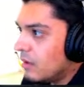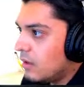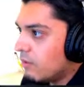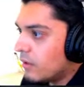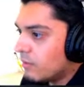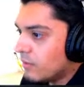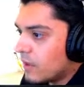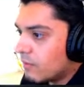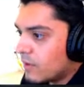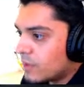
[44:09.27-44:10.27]
We have a
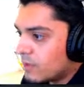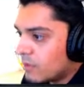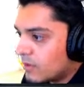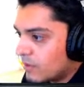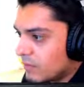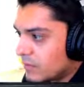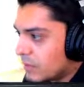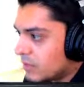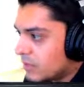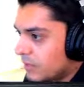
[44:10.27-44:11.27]
manufacturing. Do we have a spec
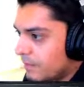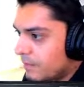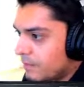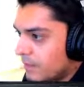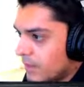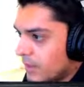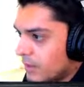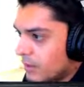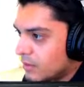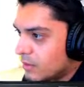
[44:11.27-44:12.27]
sheet?
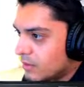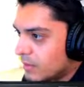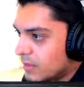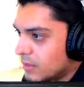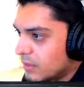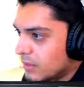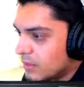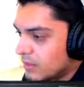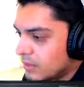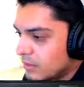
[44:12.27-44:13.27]
There's no spec sheet.
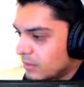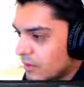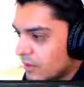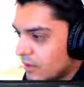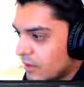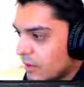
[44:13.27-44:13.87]
Usually it's right here.